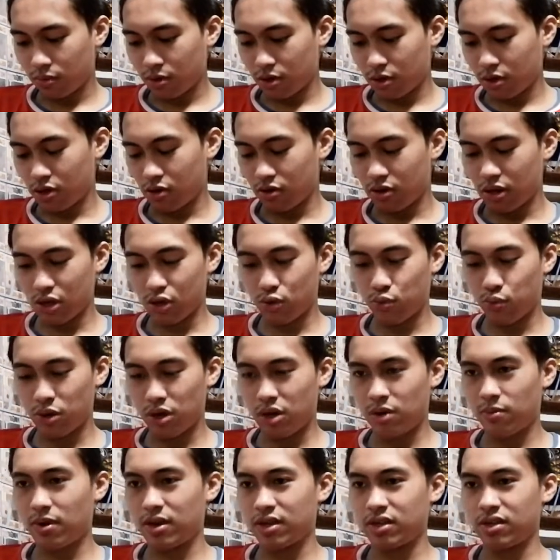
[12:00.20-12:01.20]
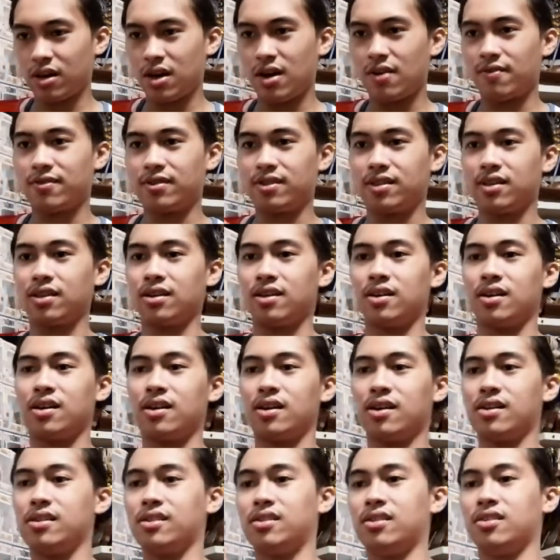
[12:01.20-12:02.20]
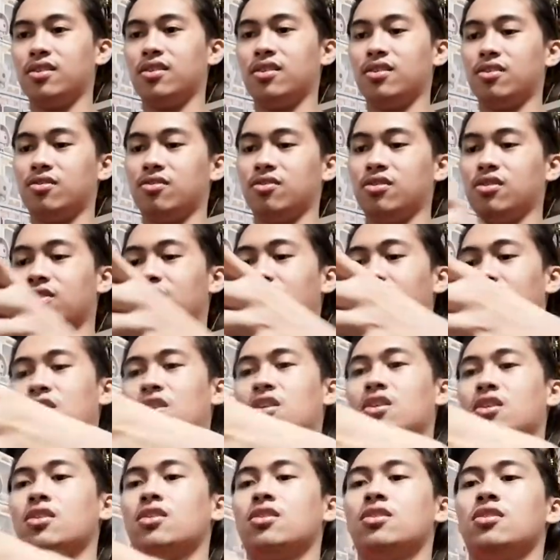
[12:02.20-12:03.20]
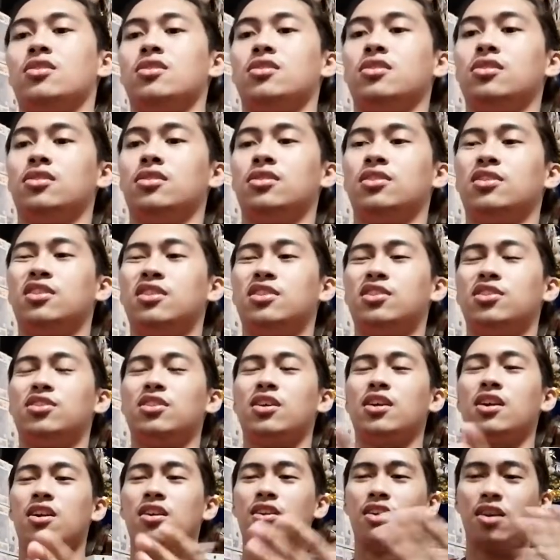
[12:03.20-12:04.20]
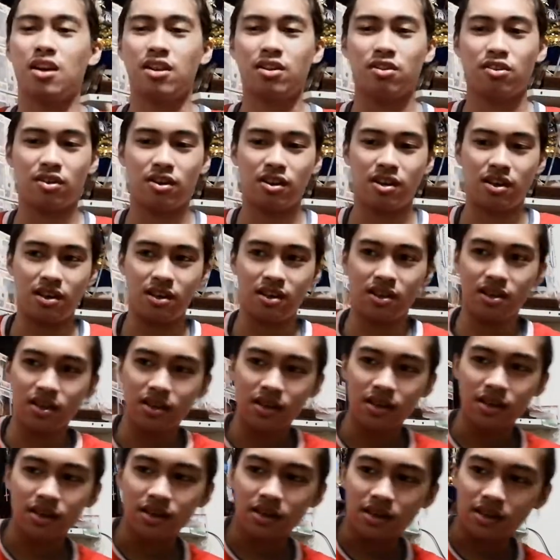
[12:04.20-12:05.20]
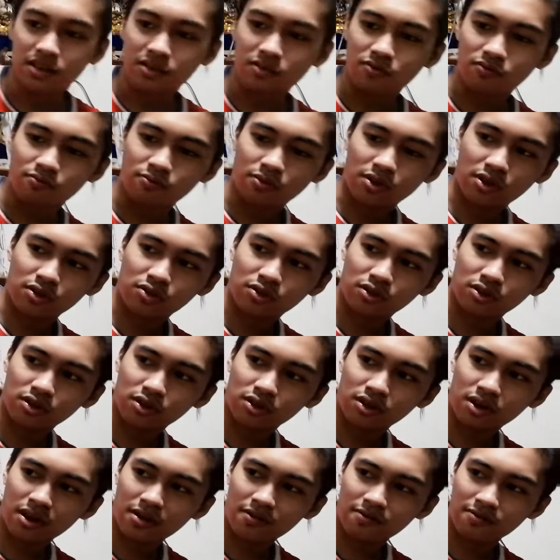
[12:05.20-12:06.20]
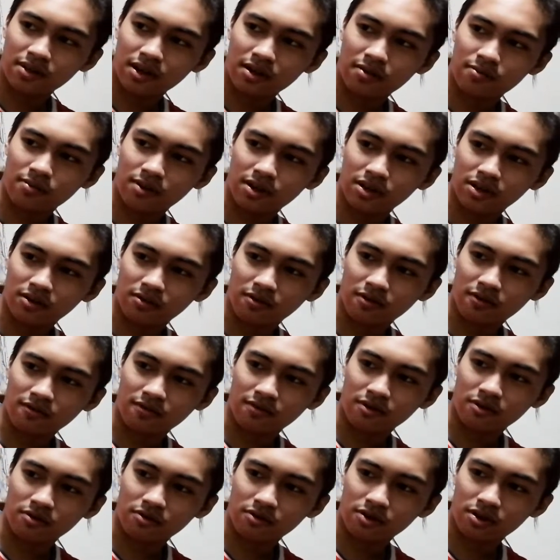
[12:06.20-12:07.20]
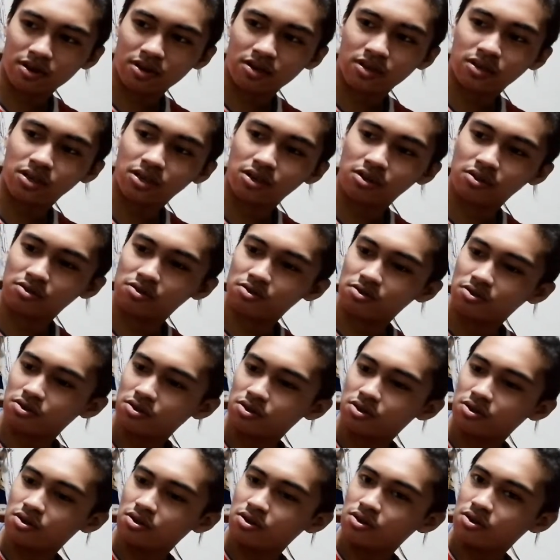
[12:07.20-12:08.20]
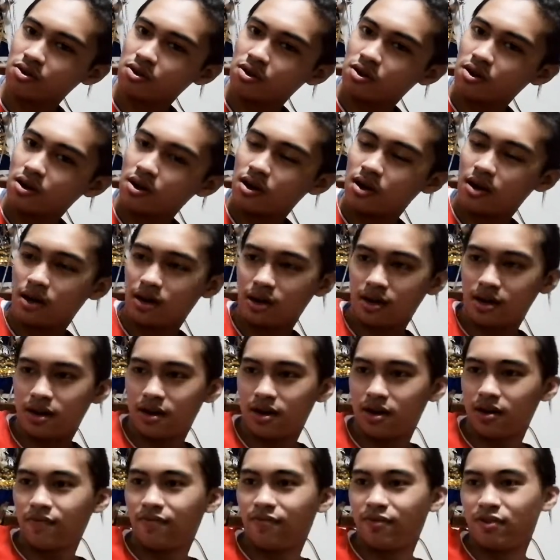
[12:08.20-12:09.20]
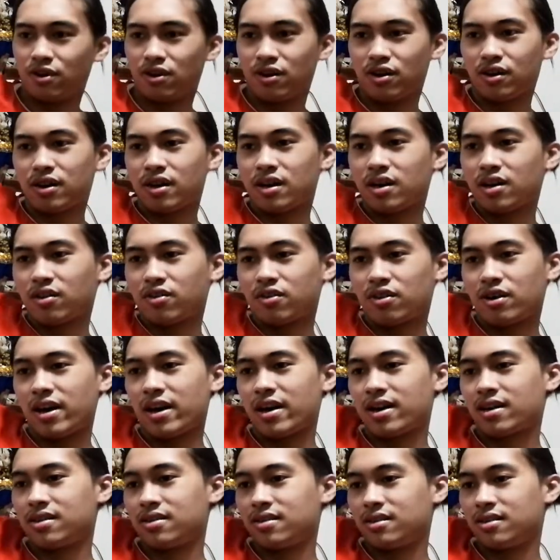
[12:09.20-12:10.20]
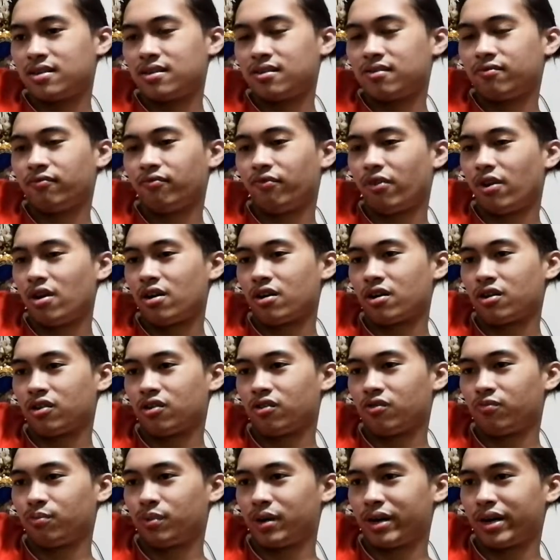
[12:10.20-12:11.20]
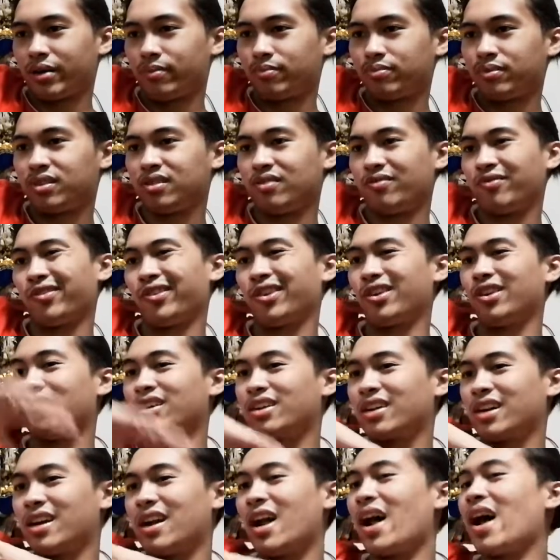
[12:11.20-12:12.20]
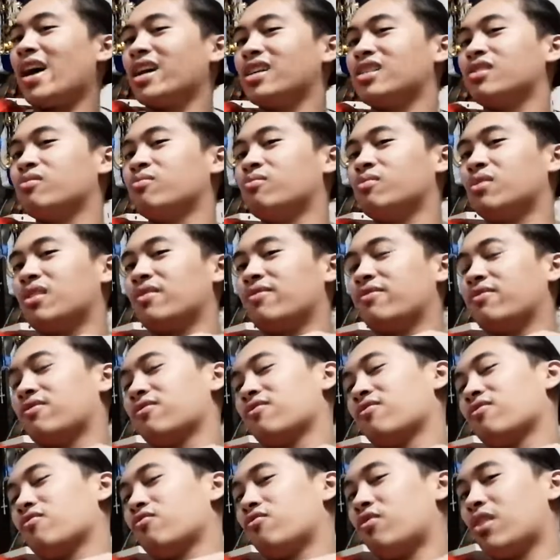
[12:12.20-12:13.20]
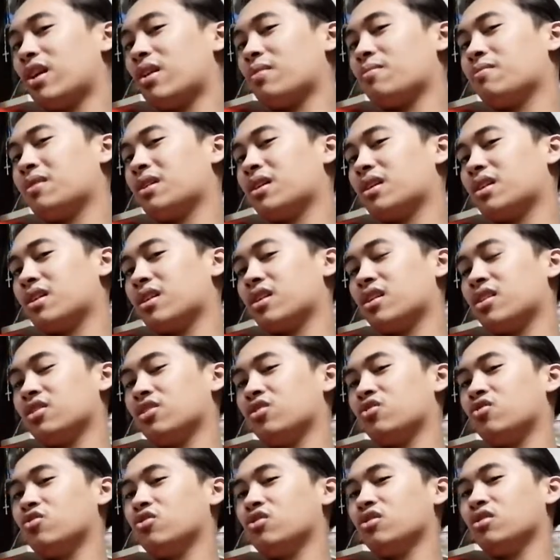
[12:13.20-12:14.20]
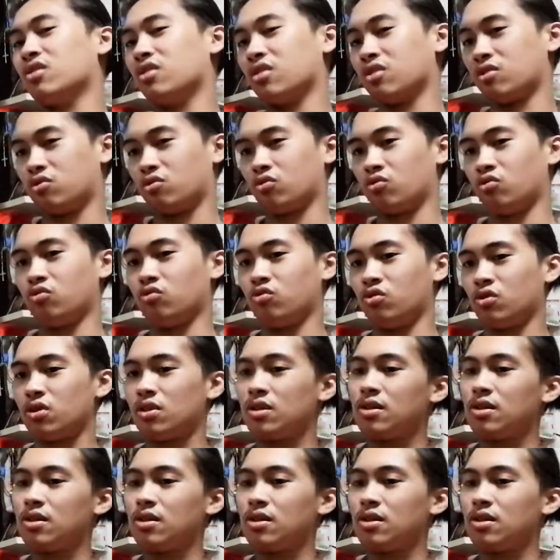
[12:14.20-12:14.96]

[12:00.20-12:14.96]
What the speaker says: So that's pretty much everything, guys. Just trying to rant on it because you don't have that much of a viewer. So if you're gonna collect Funko Pops, if you're gonna ask me what am I gonna choose in the two,